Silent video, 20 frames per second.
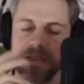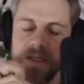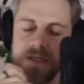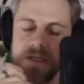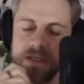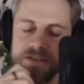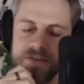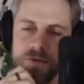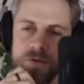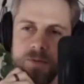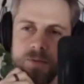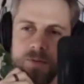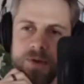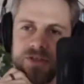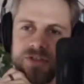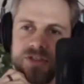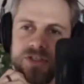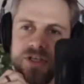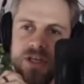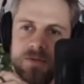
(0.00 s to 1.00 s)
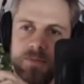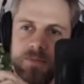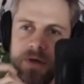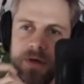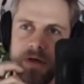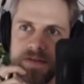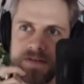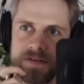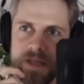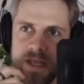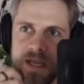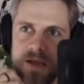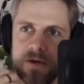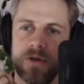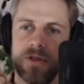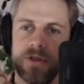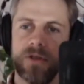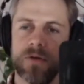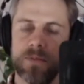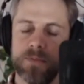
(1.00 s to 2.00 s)
let's talk about shared paths. So how are
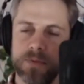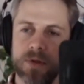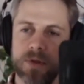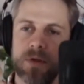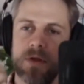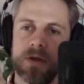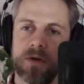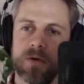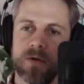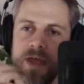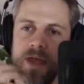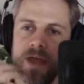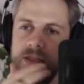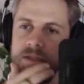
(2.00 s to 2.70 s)
you applying all that